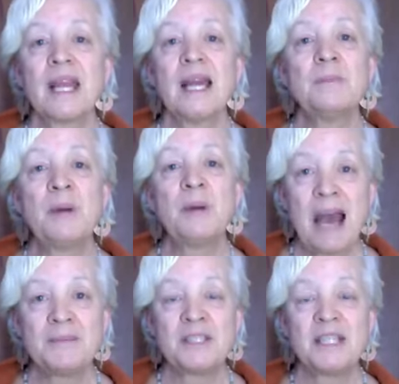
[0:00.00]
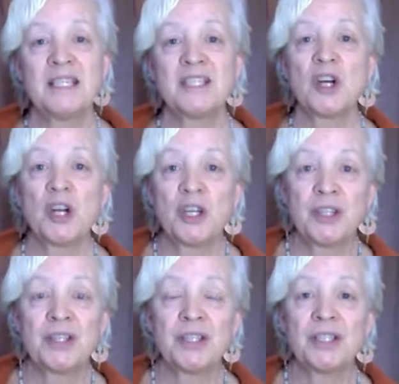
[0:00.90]
And perhaps it is
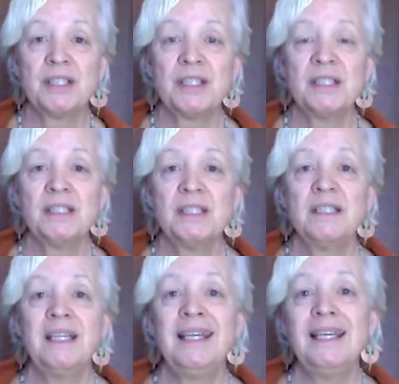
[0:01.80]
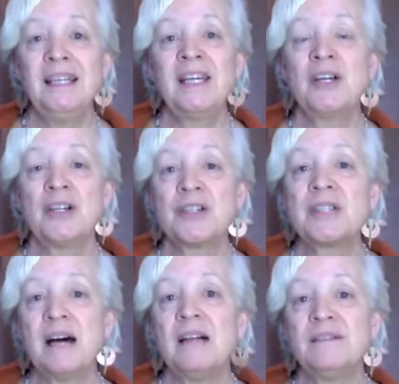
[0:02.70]
Earth healing
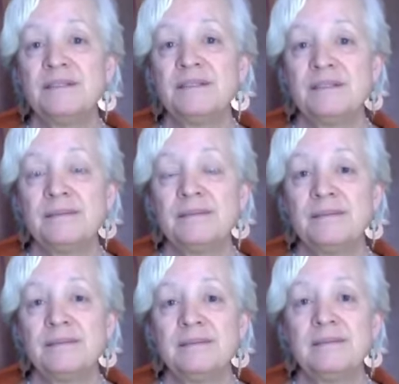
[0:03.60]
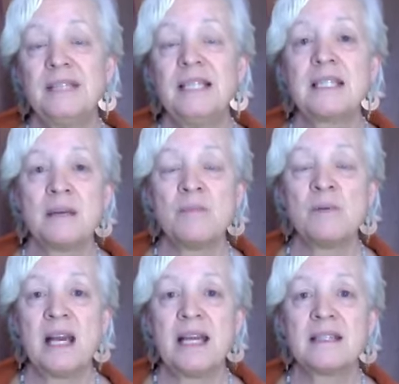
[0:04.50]
herself in some
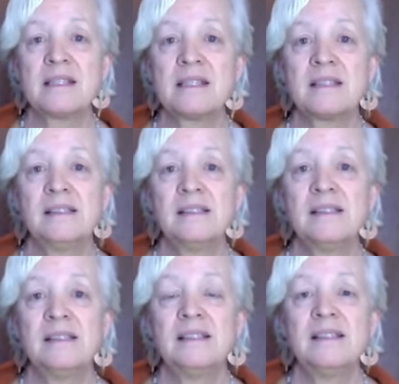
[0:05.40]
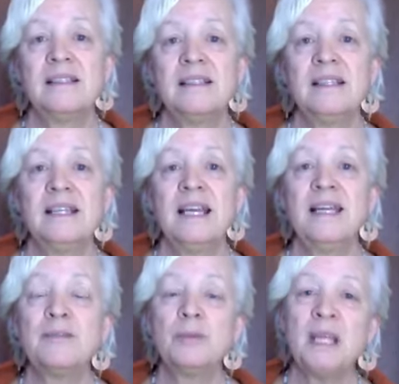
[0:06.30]
ways. And
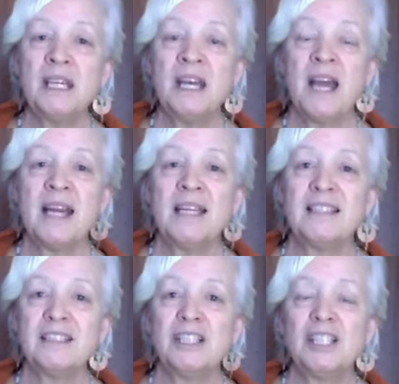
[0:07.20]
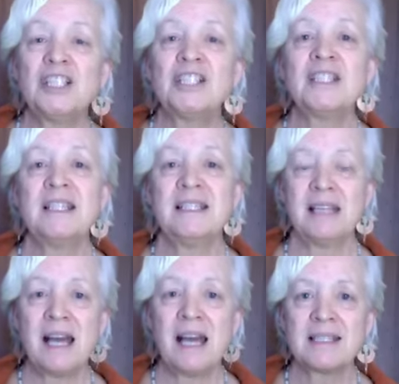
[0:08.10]
if we can learn these
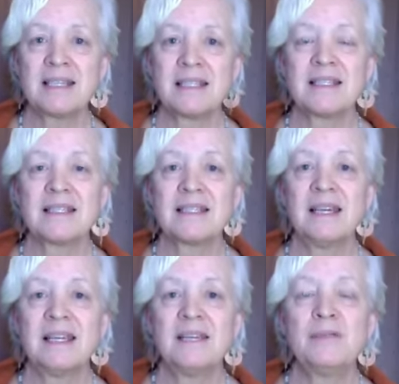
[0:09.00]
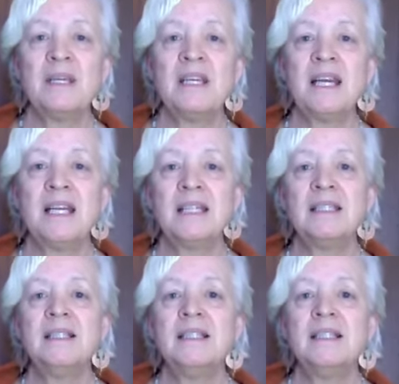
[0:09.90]
lessons and if we can